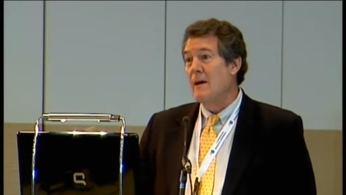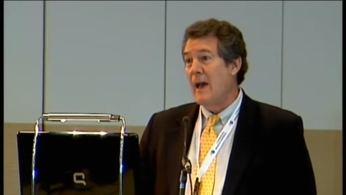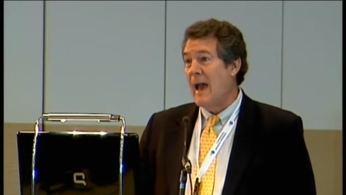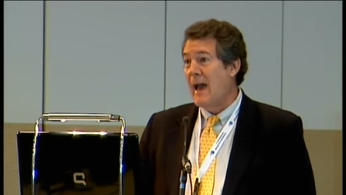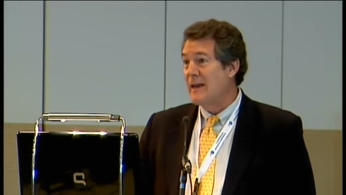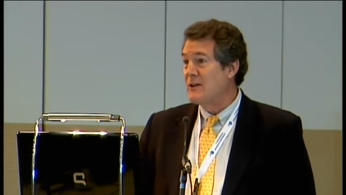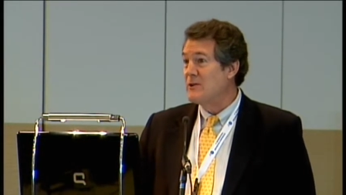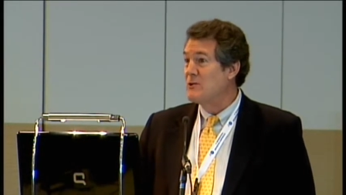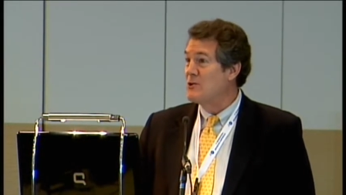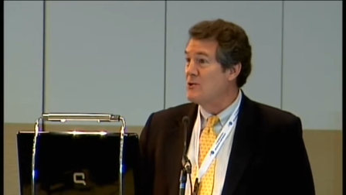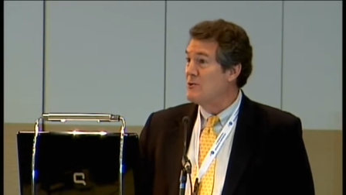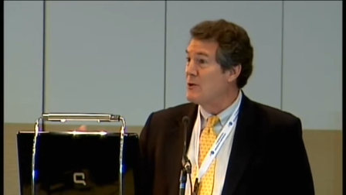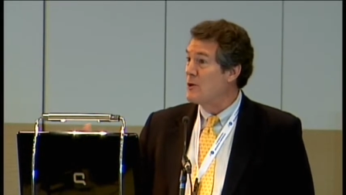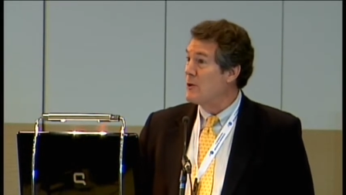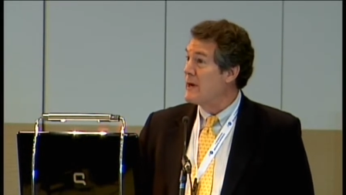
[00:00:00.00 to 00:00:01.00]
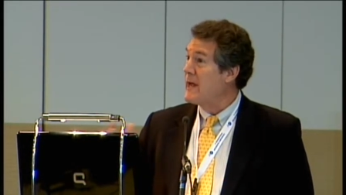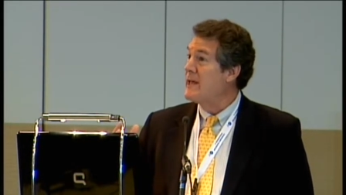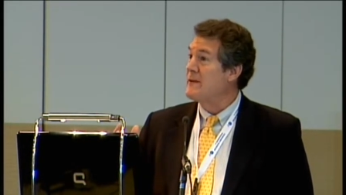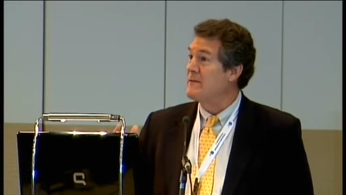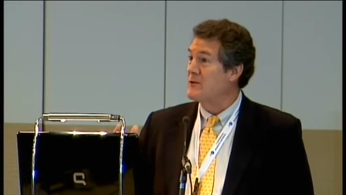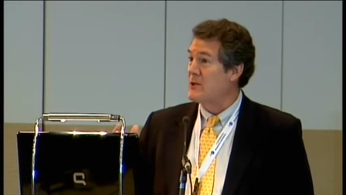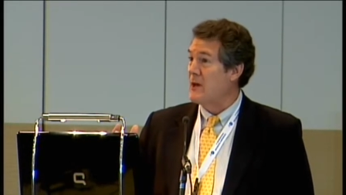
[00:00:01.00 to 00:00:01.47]
added to the
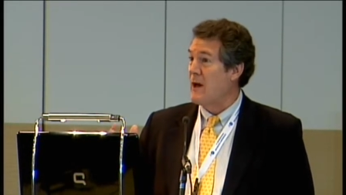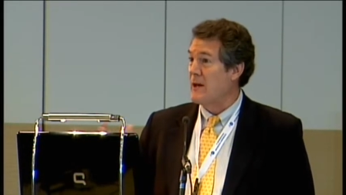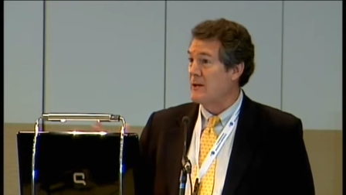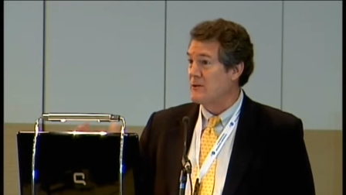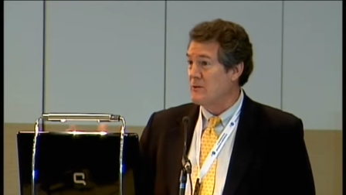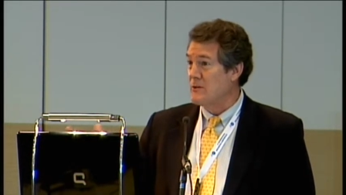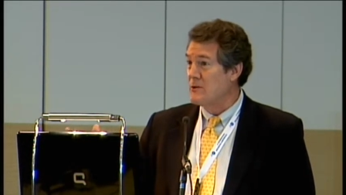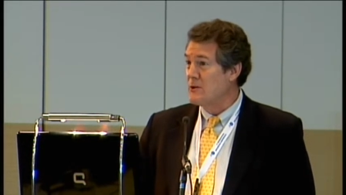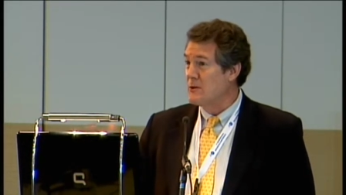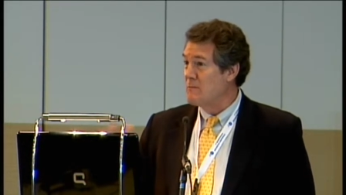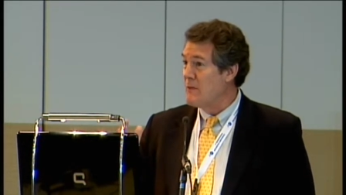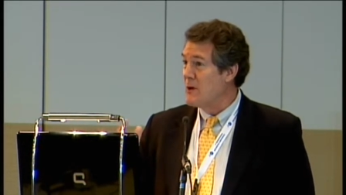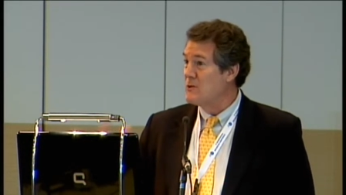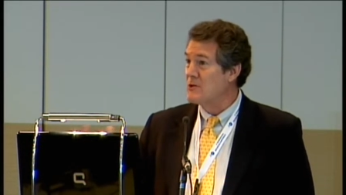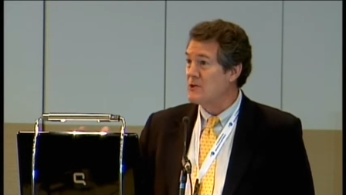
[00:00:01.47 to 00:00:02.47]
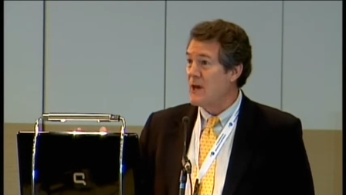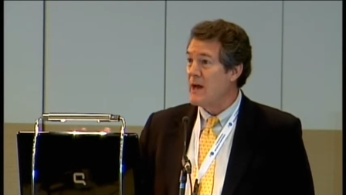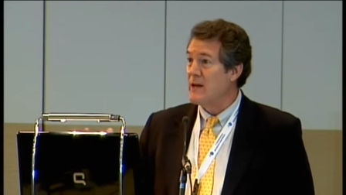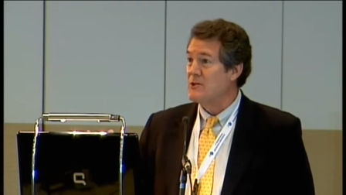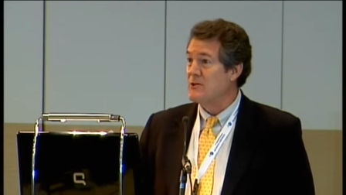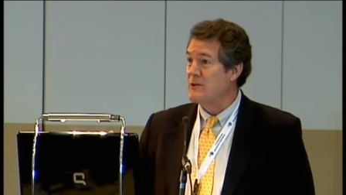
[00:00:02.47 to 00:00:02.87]
creative side. So using both sides of